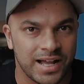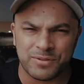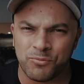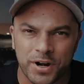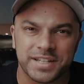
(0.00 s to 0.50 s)
I've
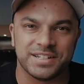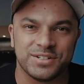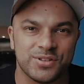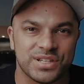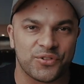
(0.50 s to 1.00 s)
been wanting to
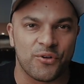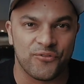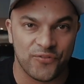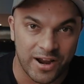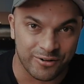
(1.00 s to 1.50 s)
do this for a
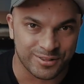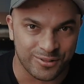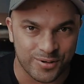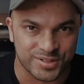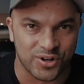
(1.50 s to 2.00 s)
very
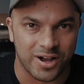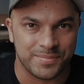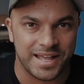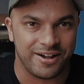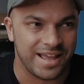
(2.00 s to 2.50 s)
long time
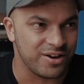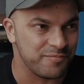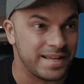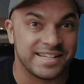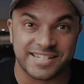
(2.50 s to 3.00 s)
now, and I've
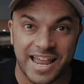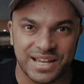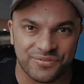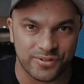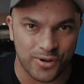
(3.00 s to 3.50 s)
been
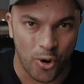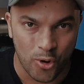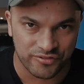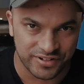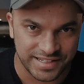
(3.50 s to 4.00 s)
saying it for
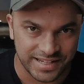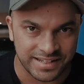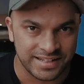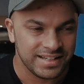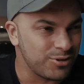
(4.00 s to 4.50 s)
over a year.